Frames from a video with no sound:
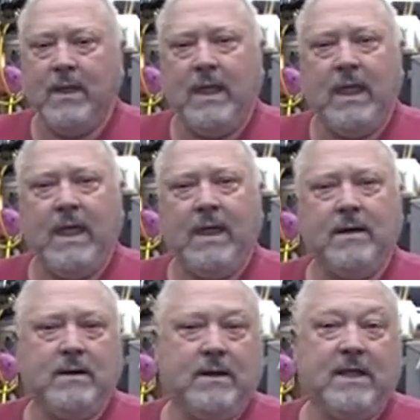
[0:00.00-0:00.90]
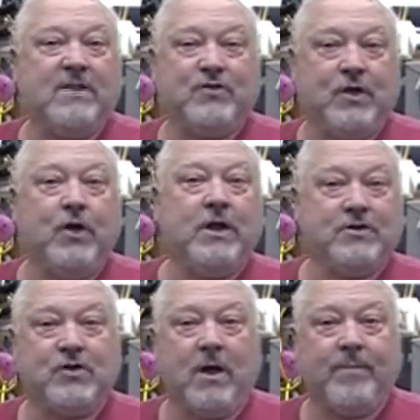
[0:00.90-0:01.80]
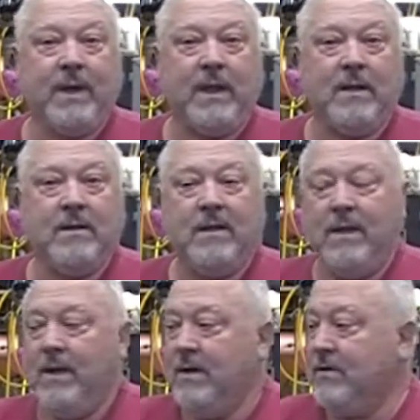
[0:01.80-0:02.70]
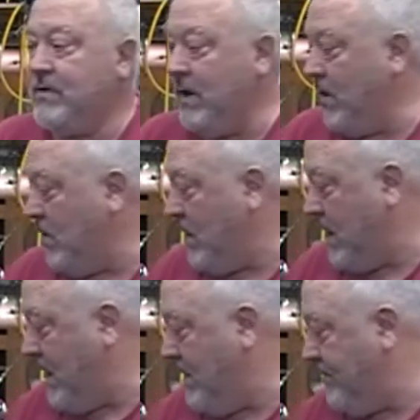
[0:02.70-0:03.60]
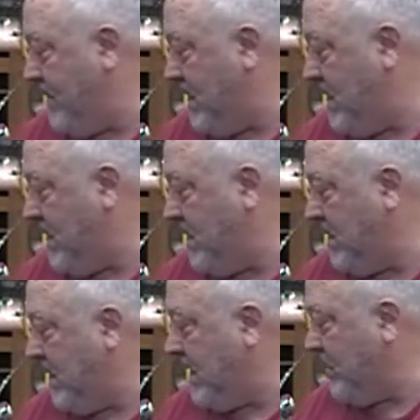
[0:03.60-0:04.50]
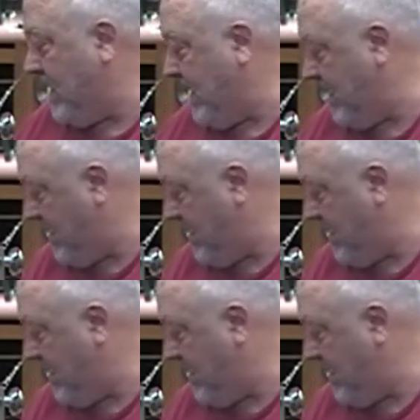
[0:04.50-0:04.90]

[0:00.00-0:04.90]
and it gets you good at sharpening. So anyway,